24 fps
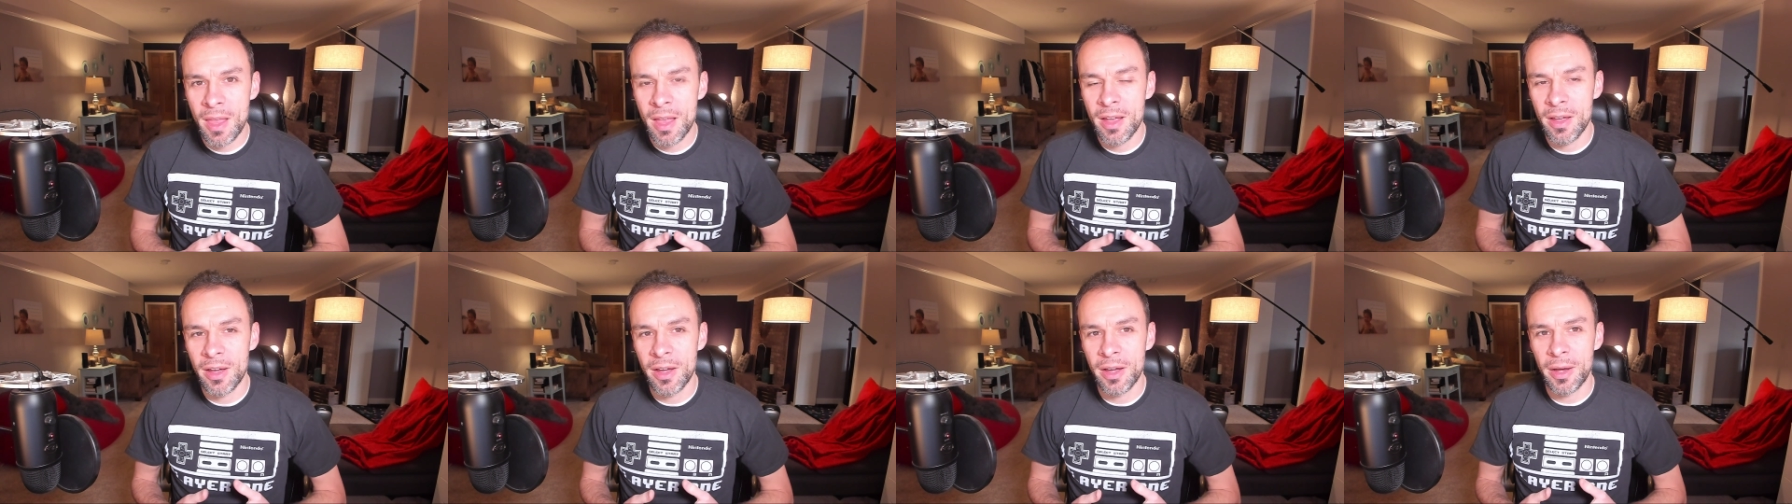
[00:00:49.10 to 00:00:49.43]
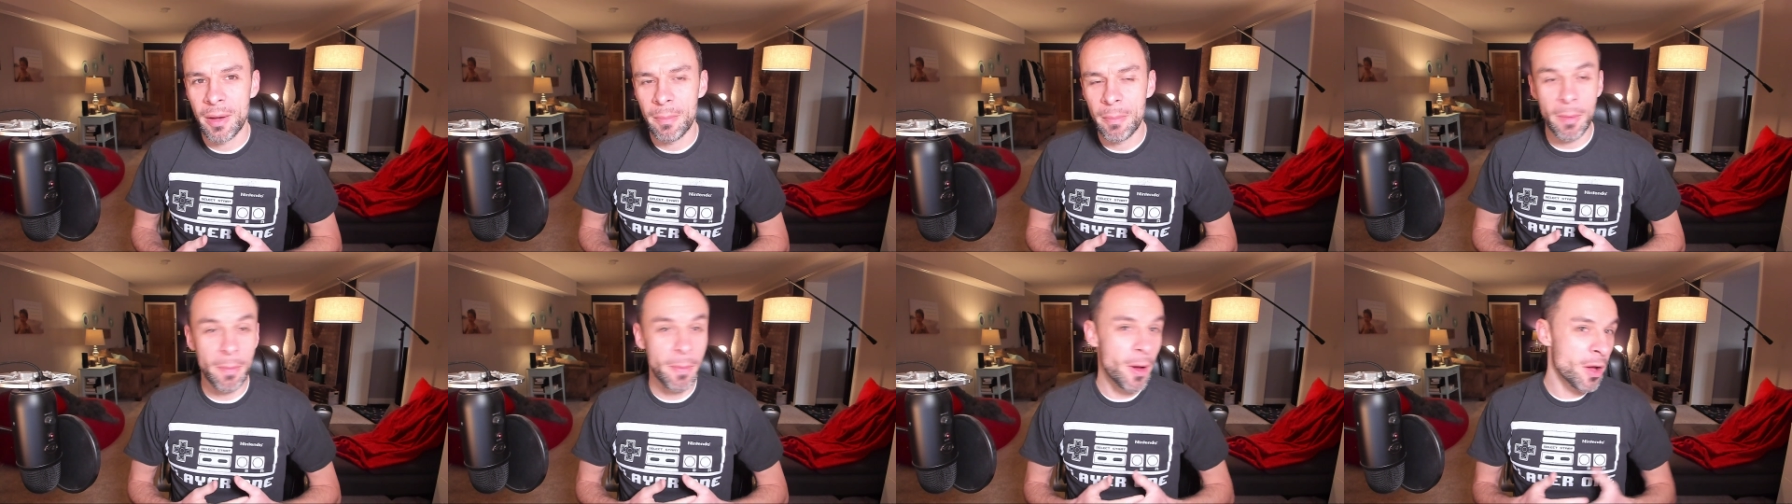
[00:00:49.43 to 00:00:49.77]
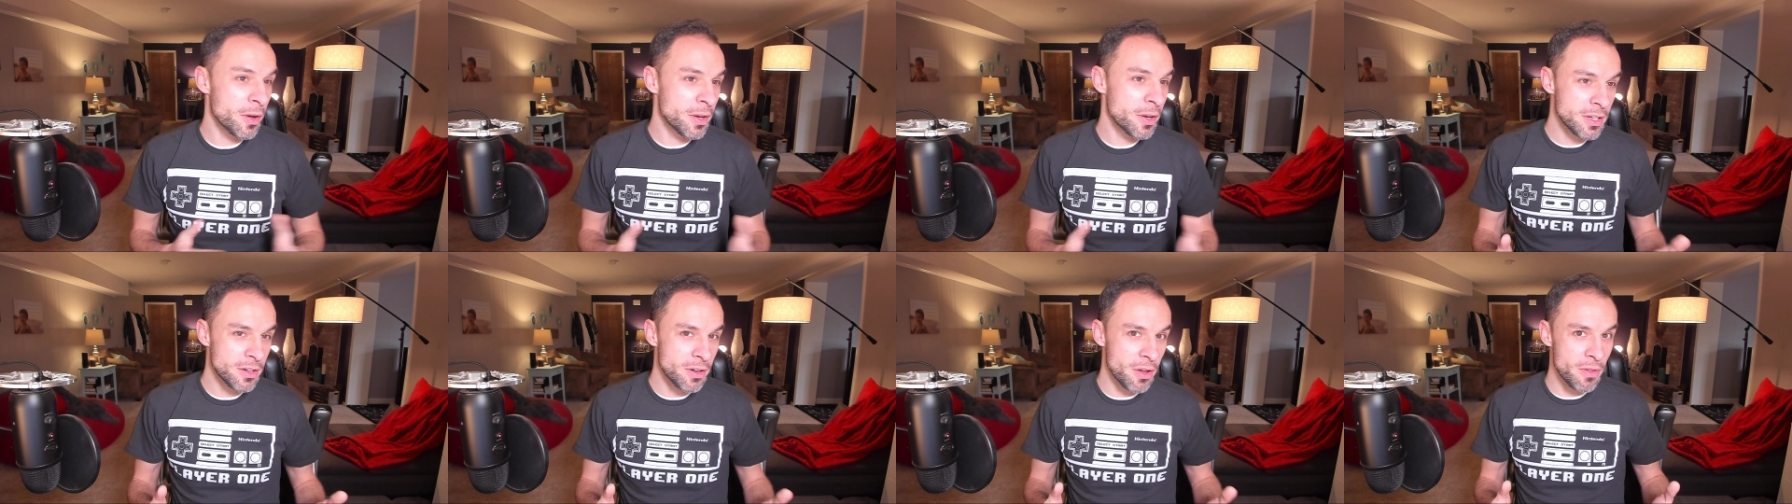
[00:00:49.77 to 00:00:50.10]
Uh, but Paul
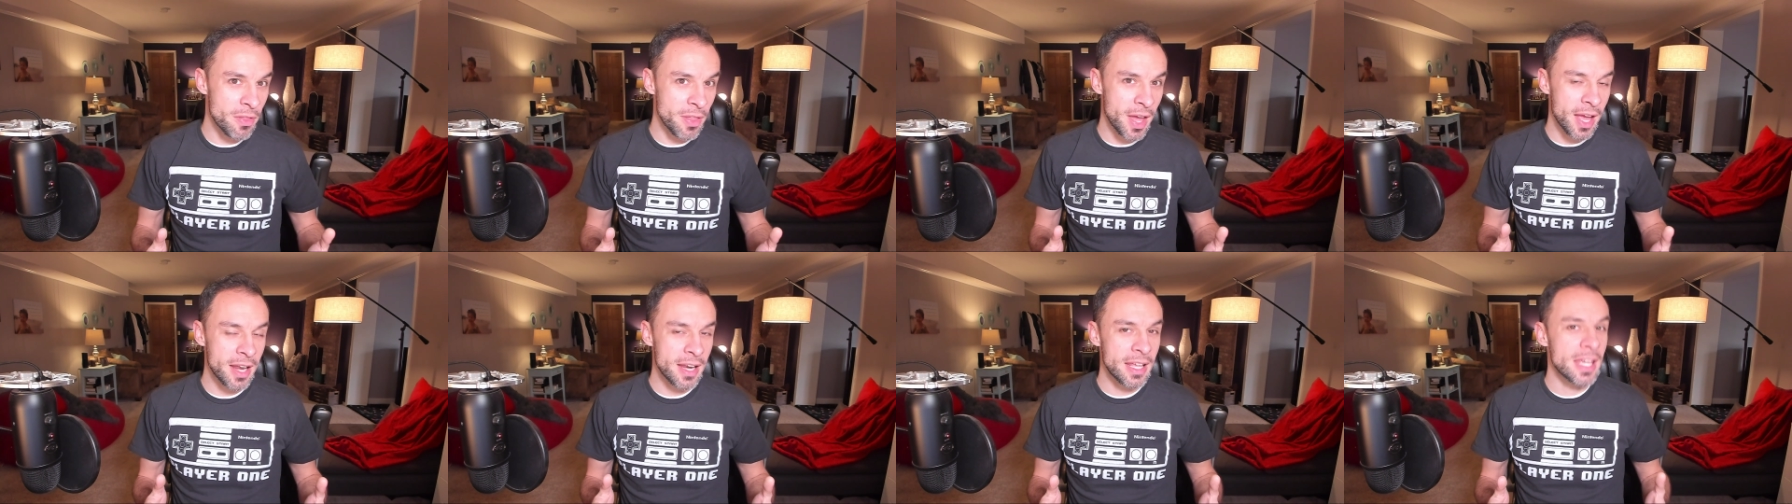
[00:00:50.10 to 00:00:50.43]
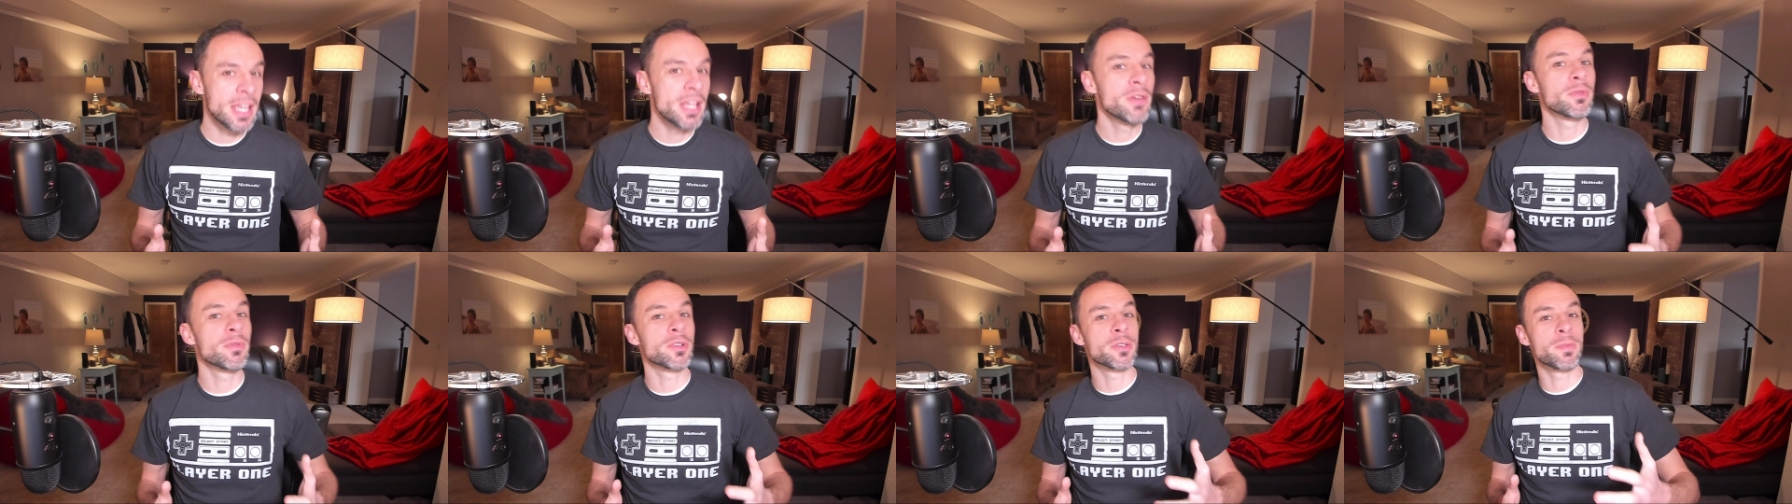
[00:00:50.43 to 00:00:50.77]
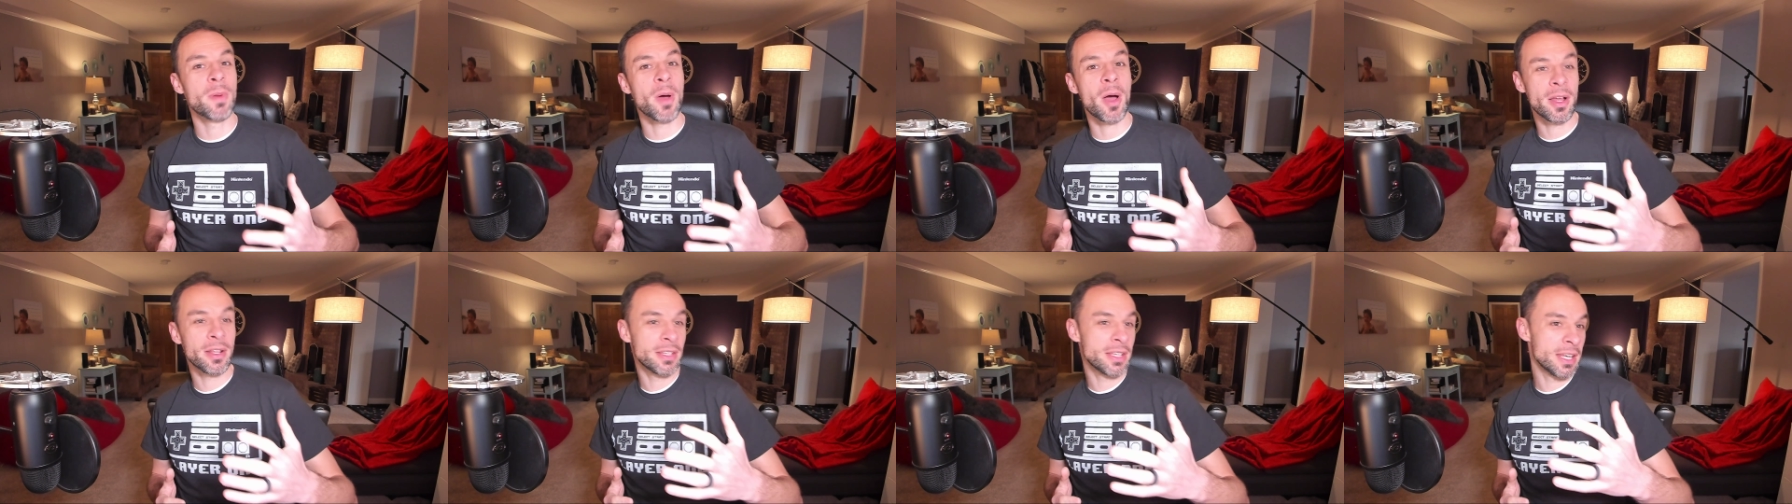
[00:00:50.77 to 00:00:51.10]
didn't know that. He
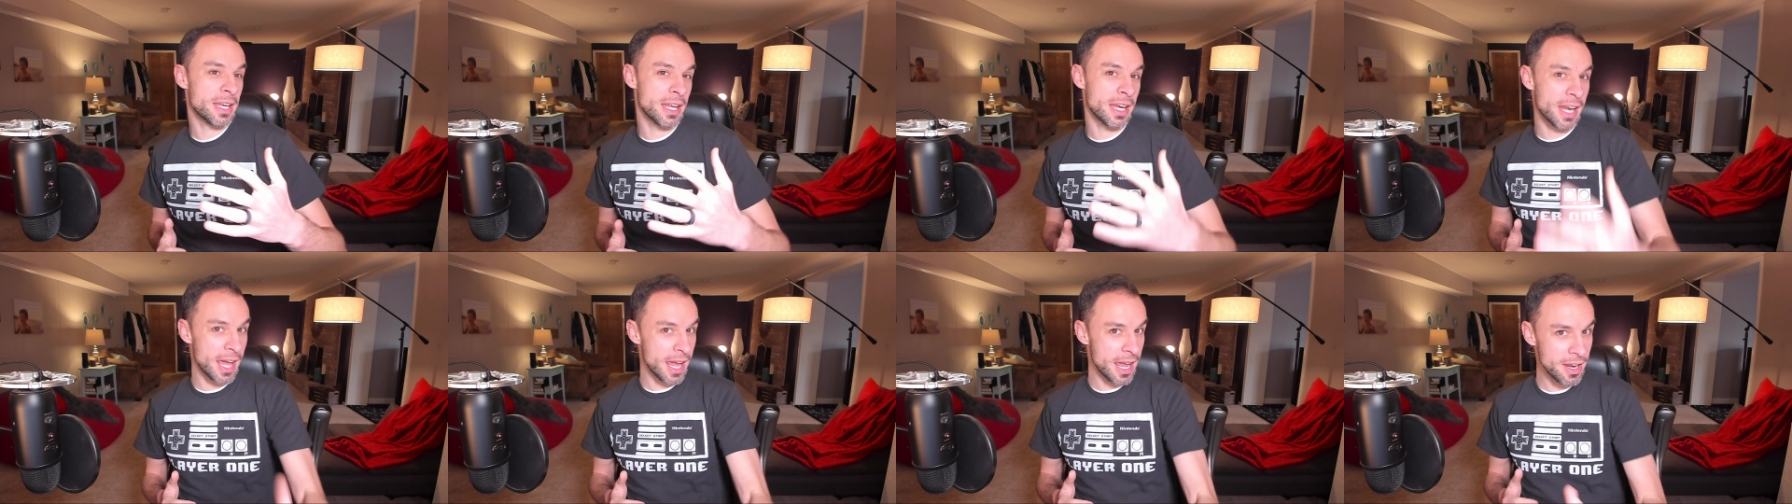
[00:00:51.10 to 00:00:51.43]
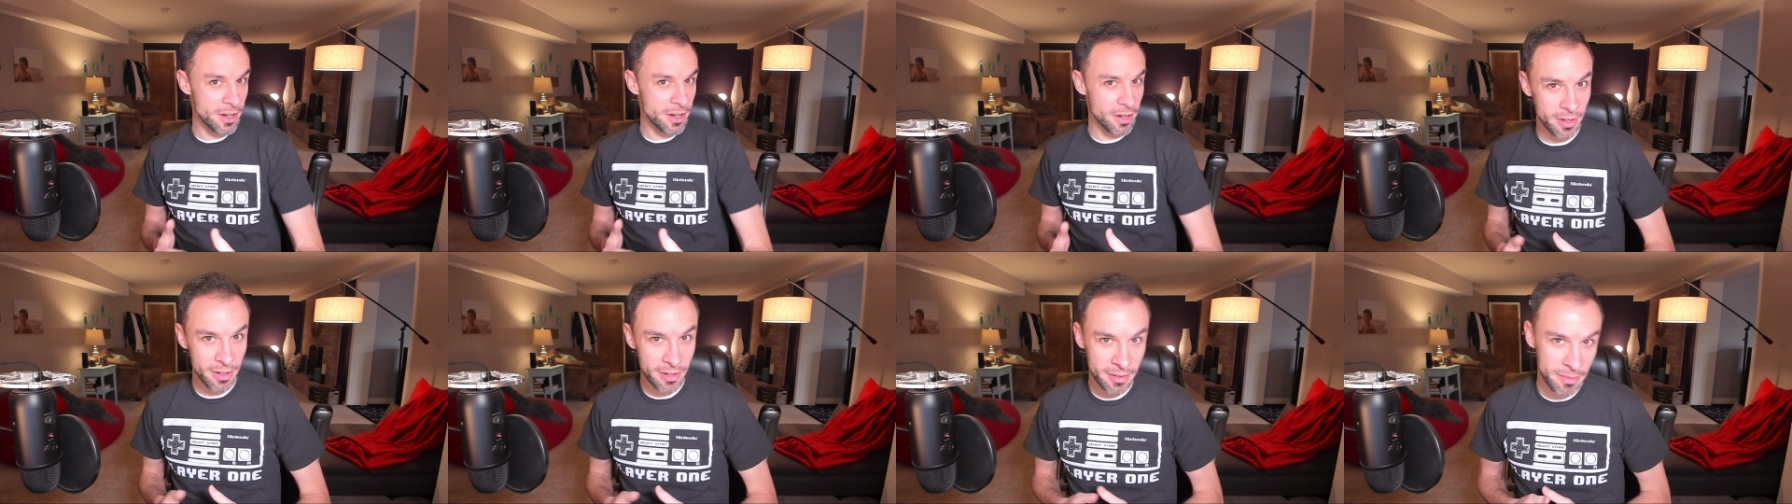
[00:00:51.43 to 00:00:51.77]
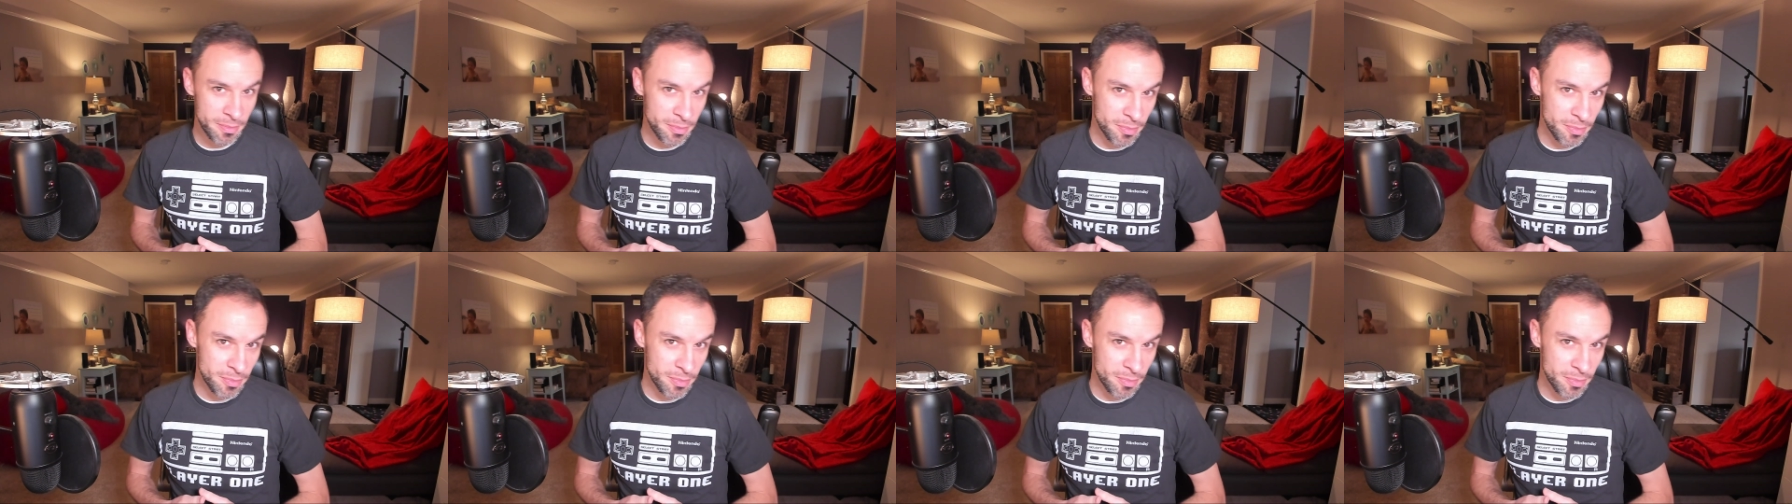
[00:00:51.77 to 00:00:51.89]
responded in anger,